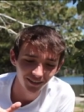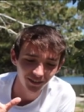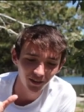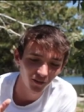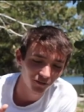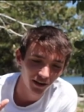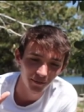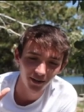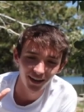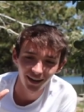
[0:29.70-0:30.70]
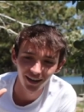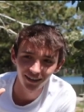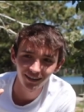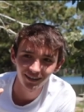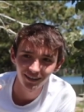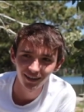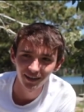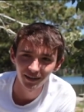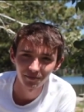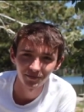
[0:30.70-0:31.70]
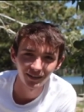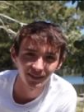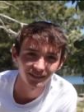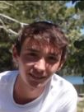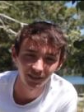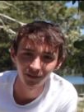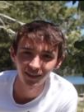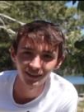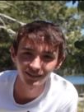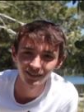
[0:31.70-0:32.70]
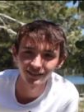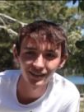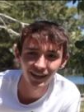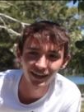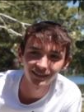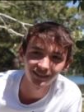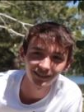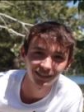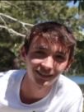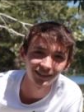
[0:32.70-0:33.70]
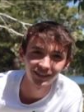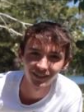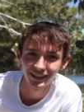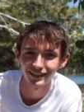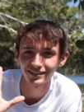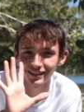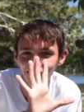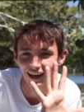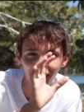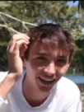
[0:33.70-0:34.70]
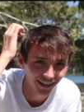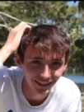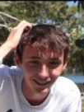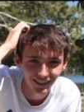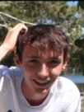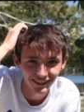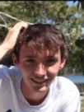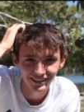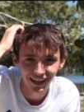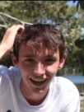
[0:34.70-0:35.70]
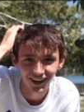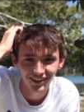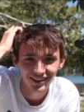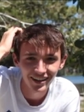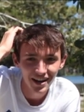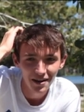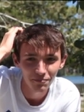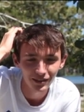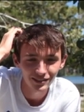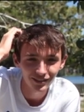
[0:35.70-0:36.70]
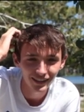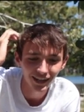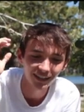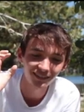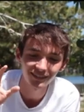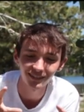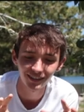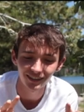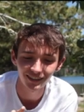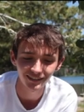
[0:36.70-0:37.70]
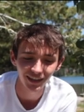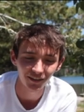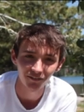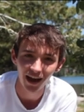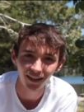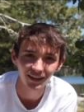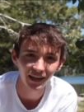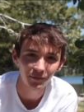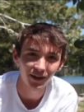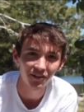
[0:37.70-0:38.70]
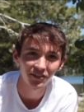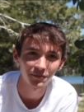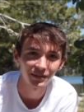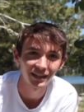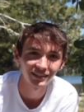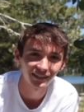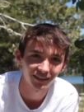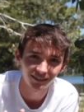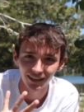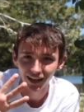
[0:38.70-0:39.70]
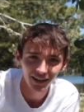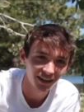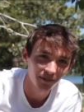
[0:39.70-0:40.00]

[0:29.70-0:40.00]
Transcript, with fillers: you go from um, uh, um, the sea weather, so it's like 60 degrees to like 80 as you get into town. But it's really nice because you're in this like valley coming off the beach, and there's like